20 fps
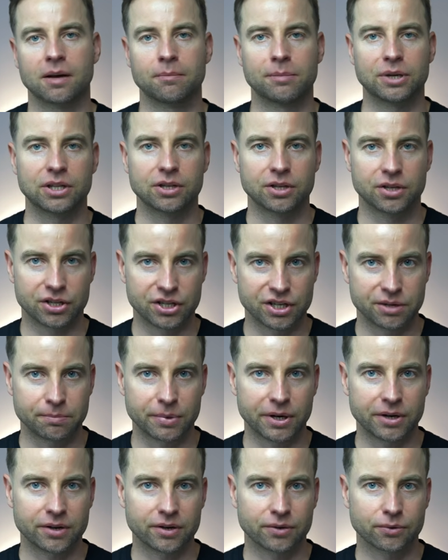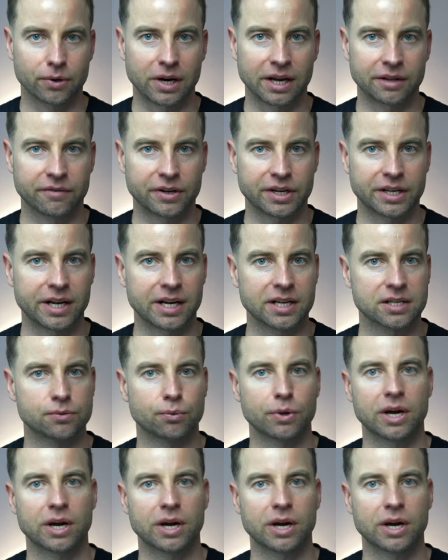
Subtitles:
a bit cheaper to advertise.